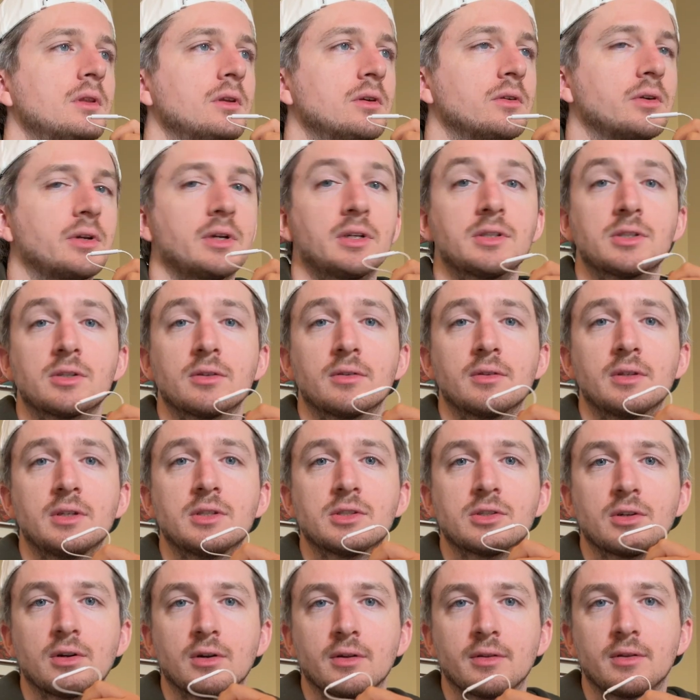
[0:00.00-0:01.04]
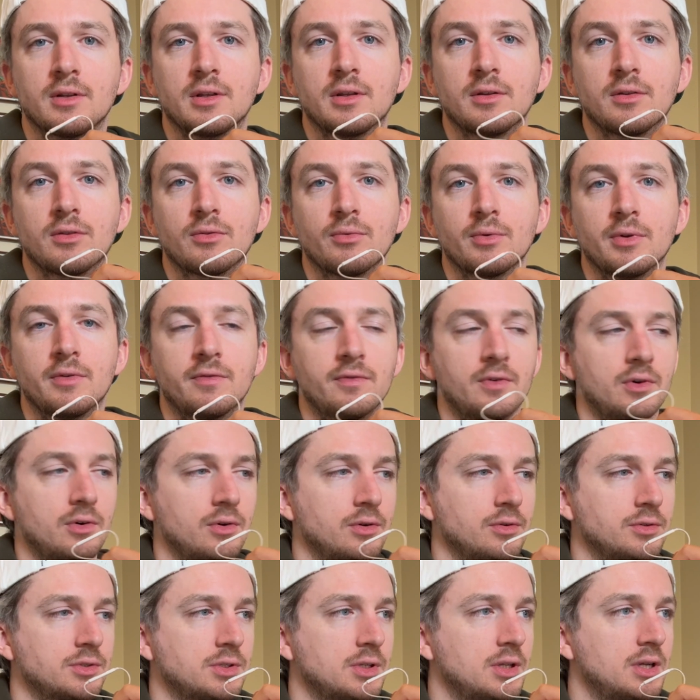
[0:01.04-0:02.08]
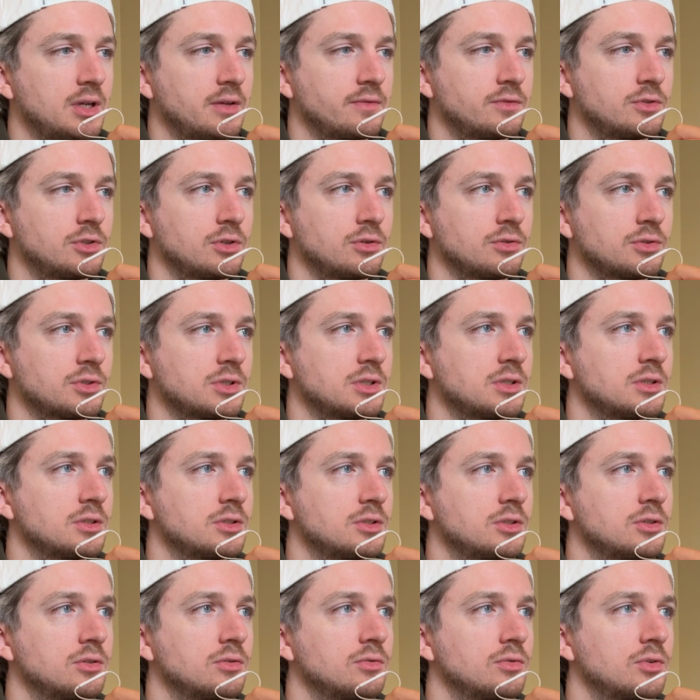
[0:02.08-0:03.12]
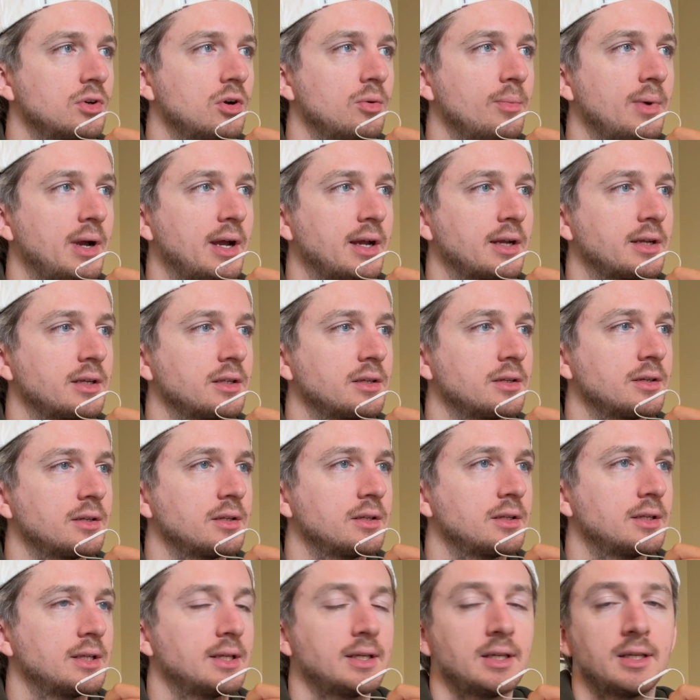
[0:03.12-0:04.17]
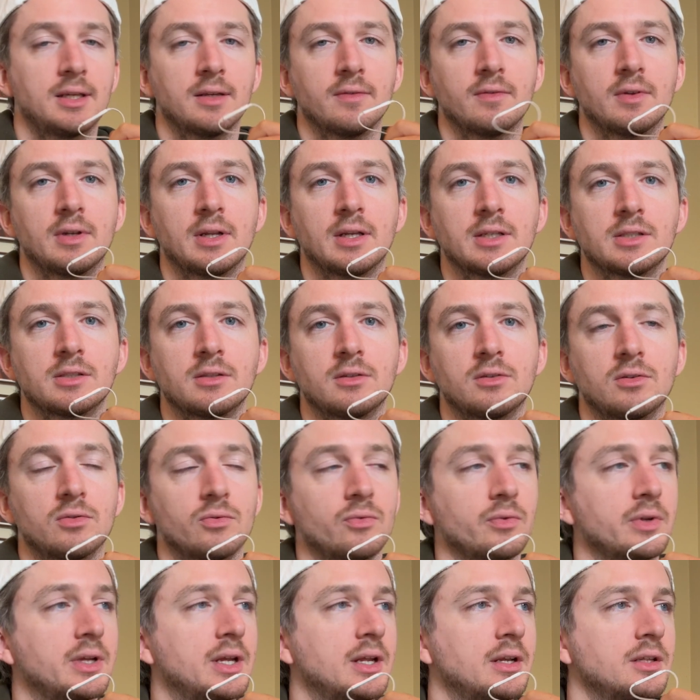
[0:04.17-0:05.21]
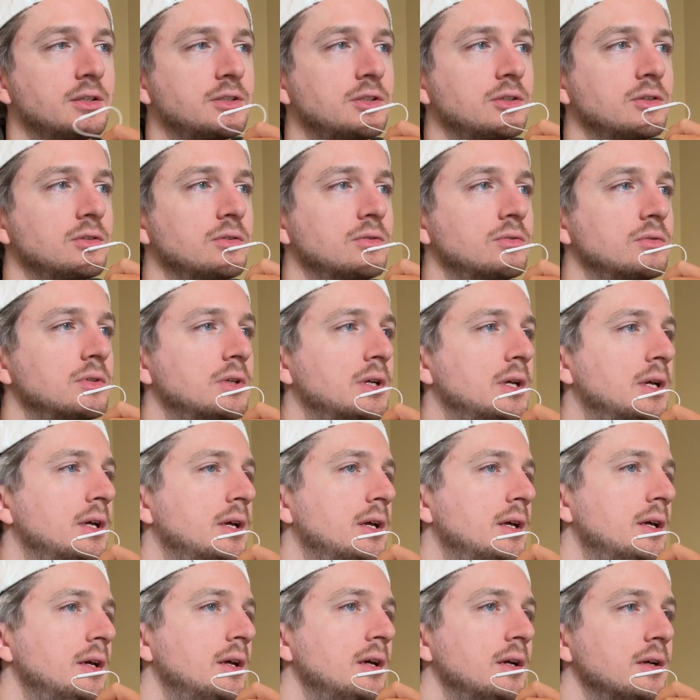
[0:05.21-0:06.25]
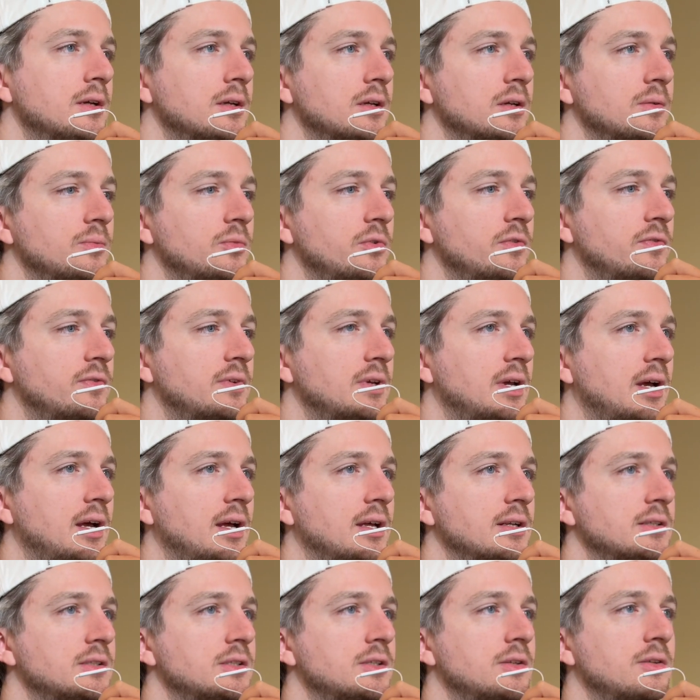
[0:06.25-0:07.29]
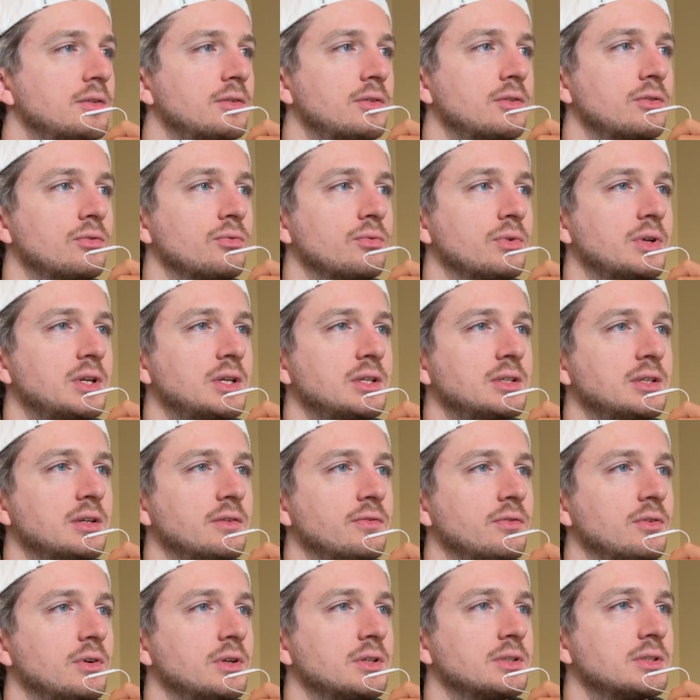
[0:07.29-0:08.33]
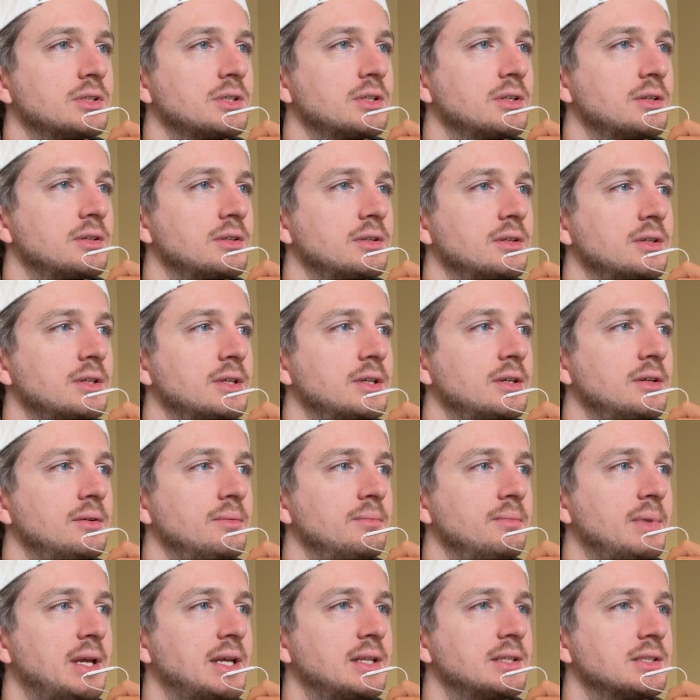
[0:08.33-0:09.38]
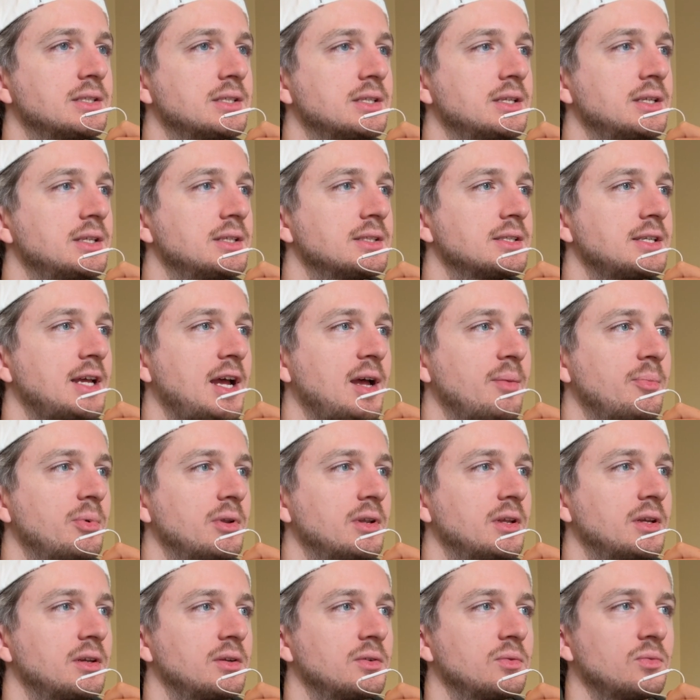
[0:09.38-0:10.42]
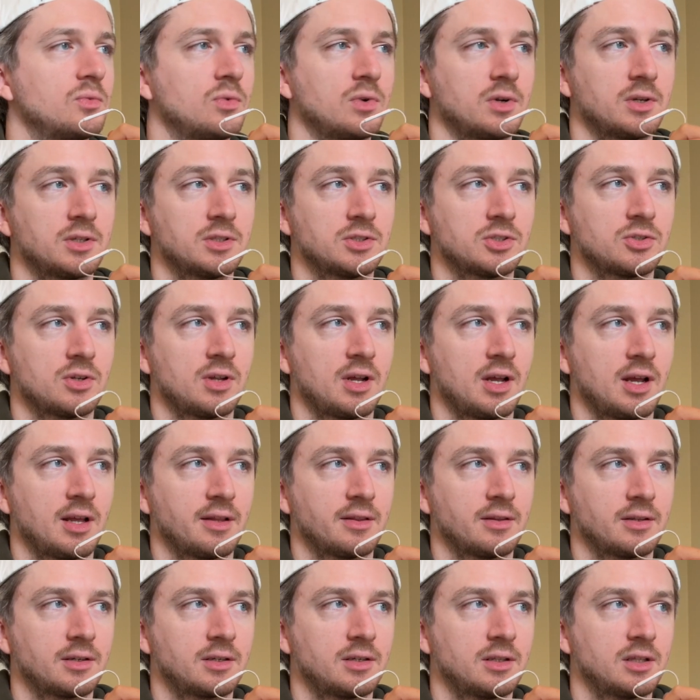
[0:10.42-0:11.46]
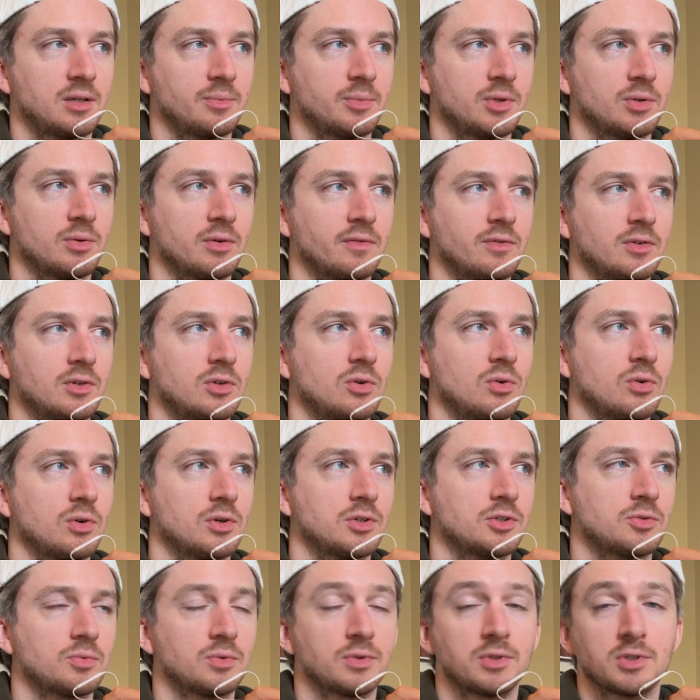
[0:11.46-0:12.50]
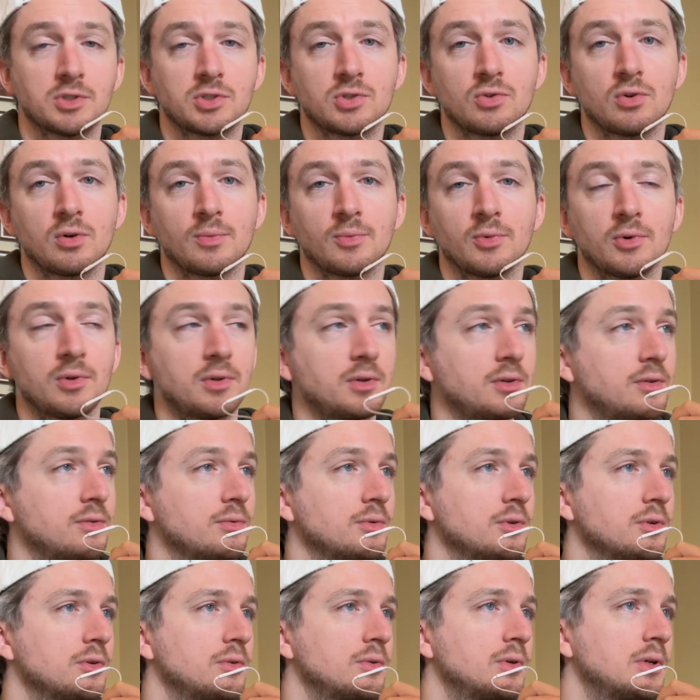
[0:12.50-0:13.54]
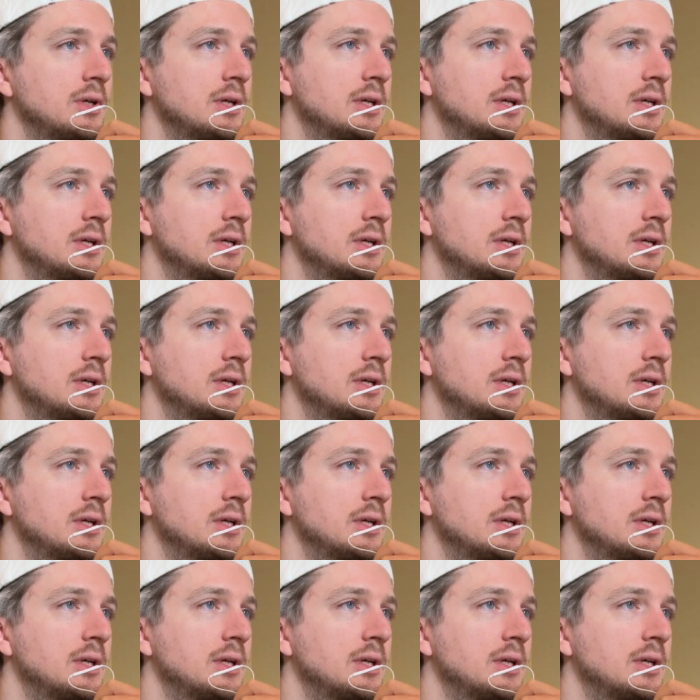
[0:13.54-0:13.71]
Okay, so these are the 3 photos that I've chosen to go back and give a nice little re-edit to. We've got 3 different main scenes happening. One is on the Columbia River Gorge with the storm rolling through.